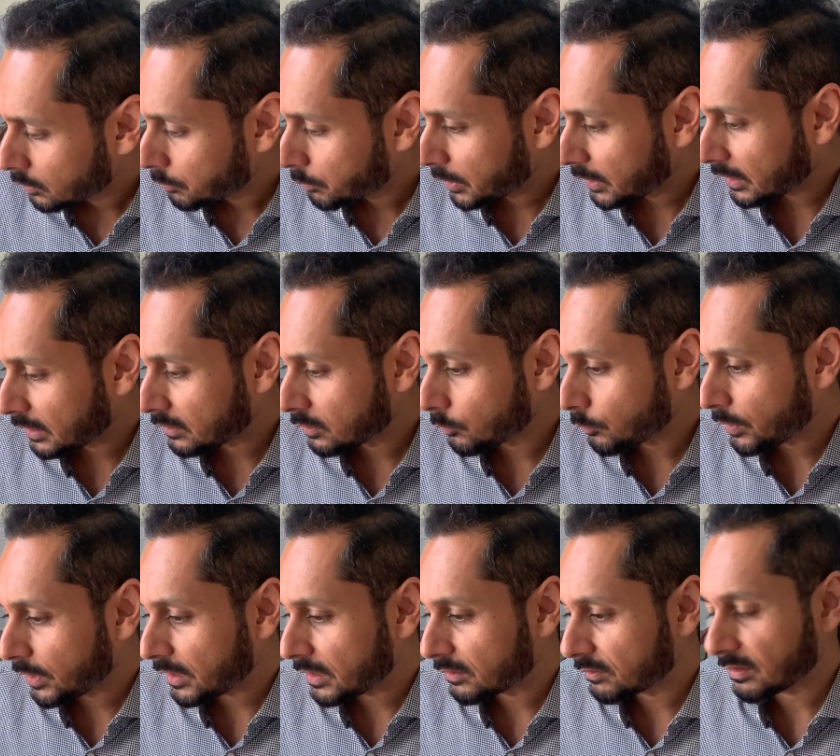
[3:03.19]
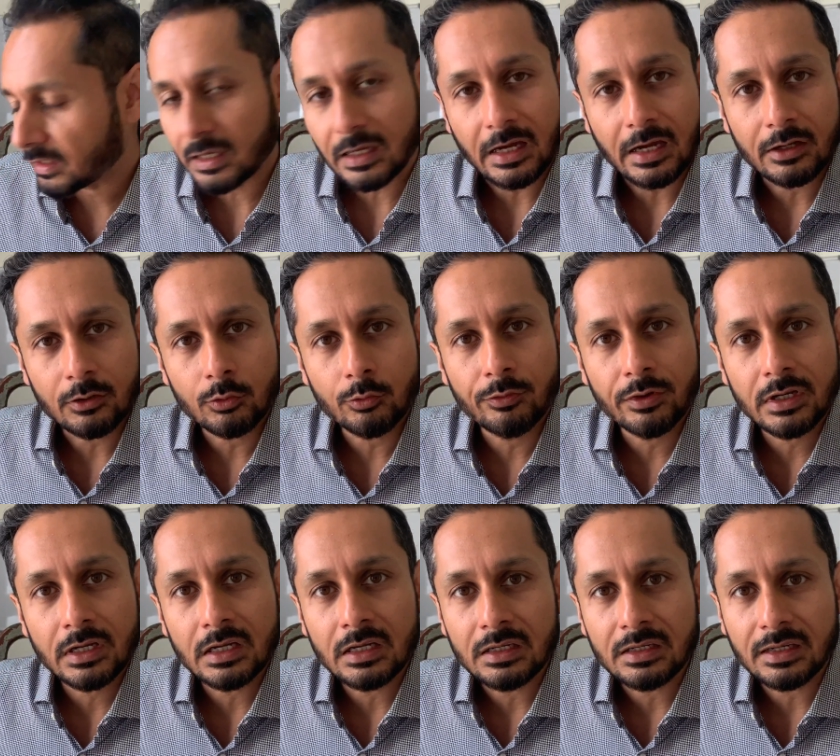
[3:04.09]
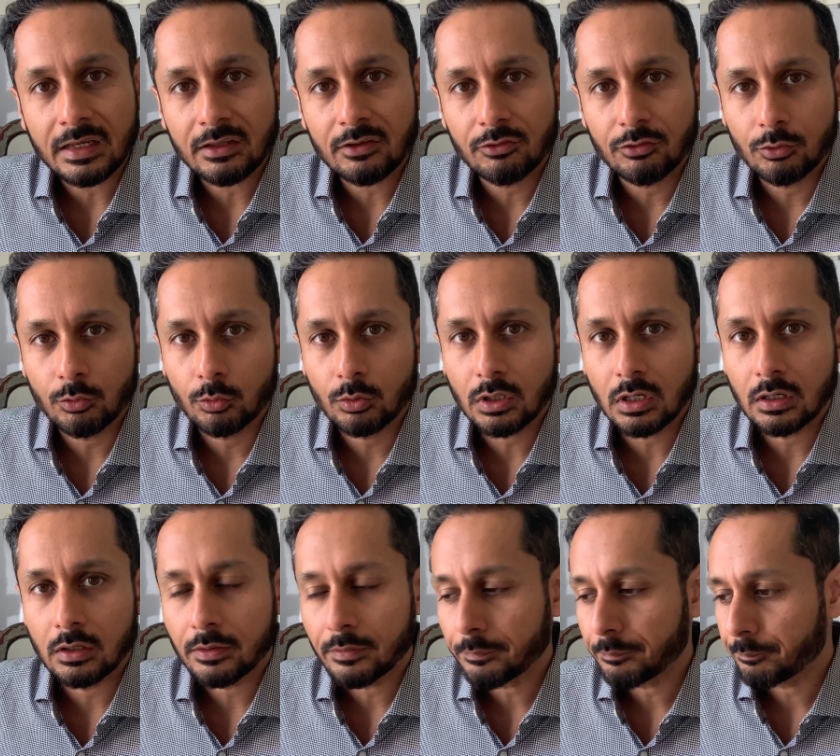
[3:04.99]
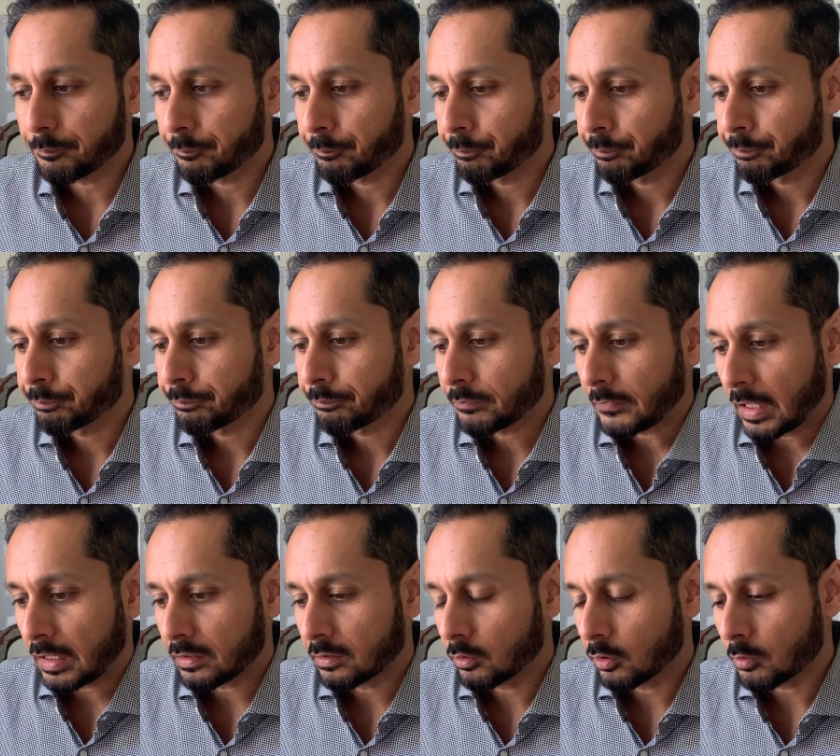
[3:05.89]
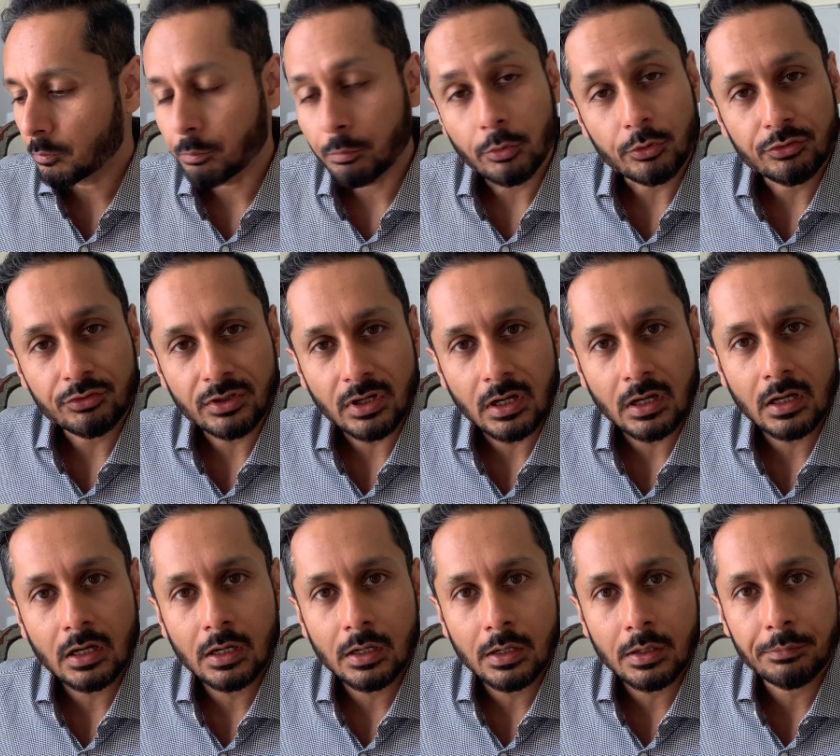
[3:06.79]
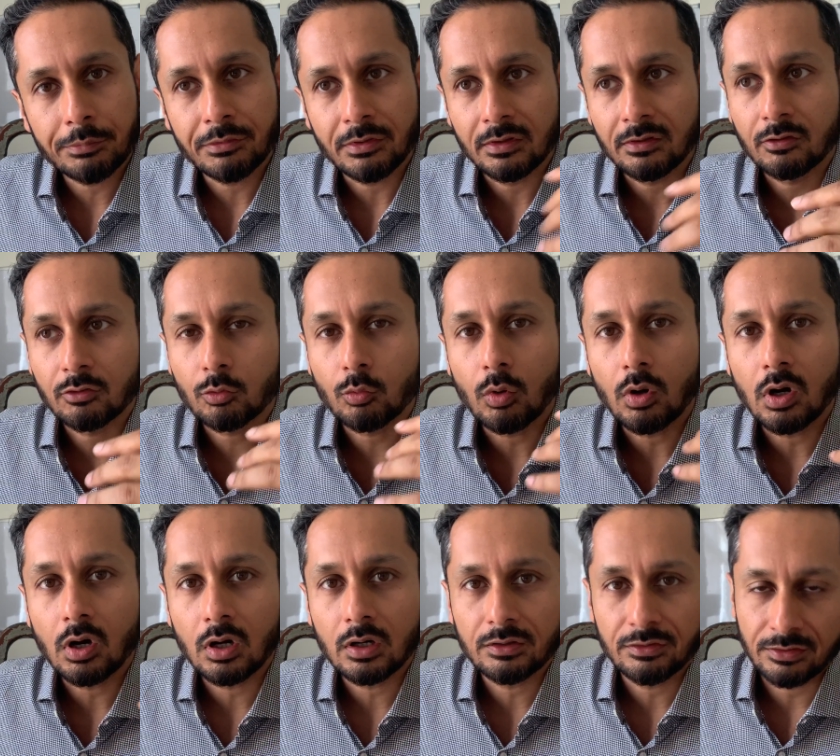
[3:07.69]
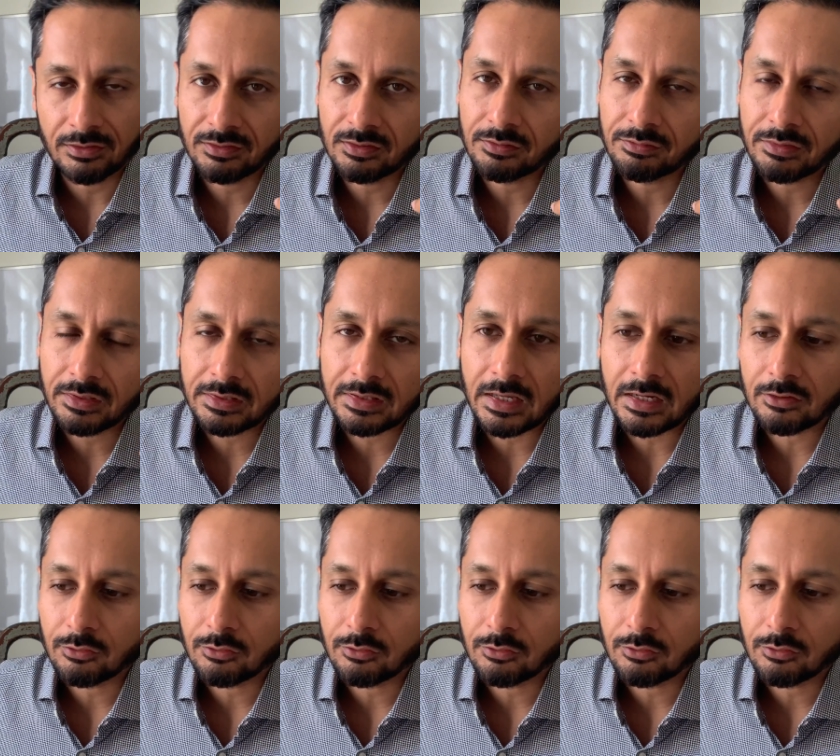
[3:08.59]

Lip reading: otherwise, like I do very intense yoga and a lot of push-ups and squats and stuff like that.